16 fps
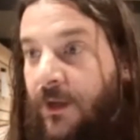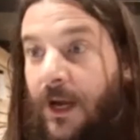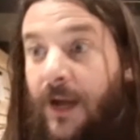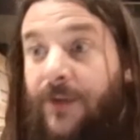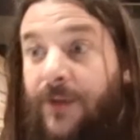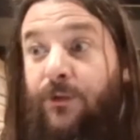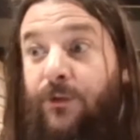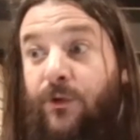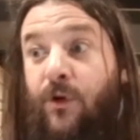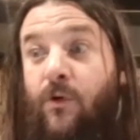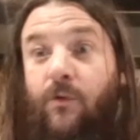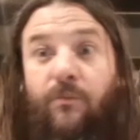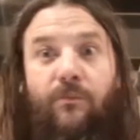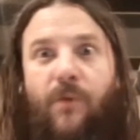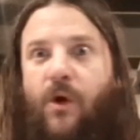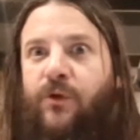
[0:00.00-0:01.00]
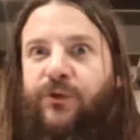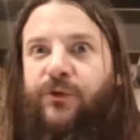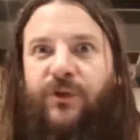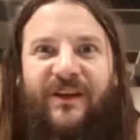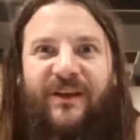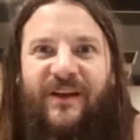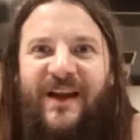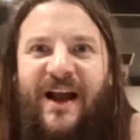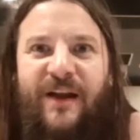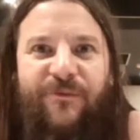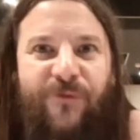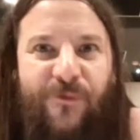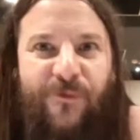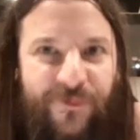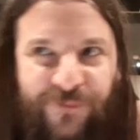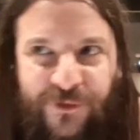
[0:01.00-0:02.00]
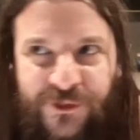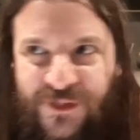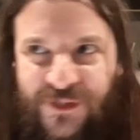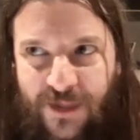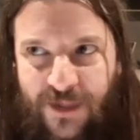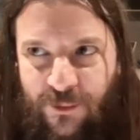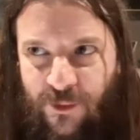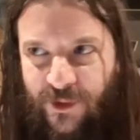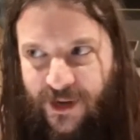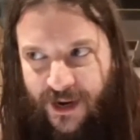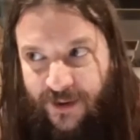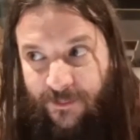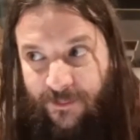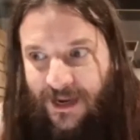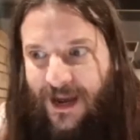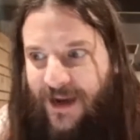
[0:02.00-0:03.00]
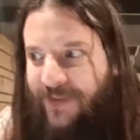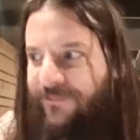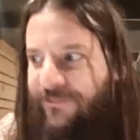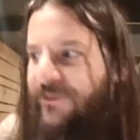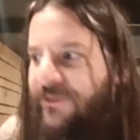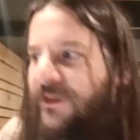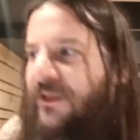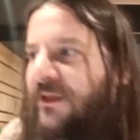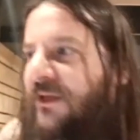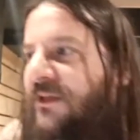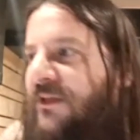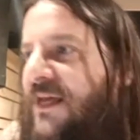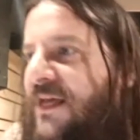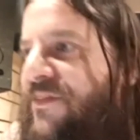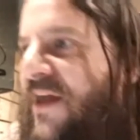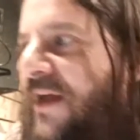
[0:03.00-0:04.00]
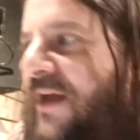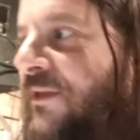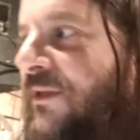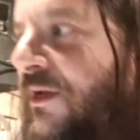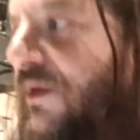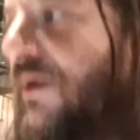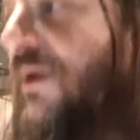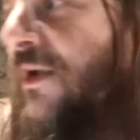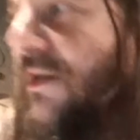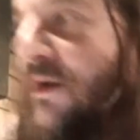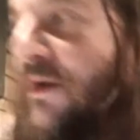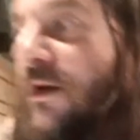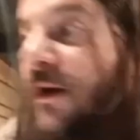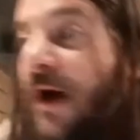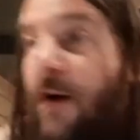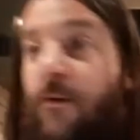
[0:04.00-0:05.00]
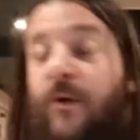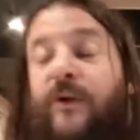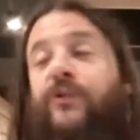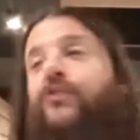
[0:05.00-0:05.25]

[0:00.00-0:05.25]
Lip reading: And, you know, half of the first album came alive in that night. And we were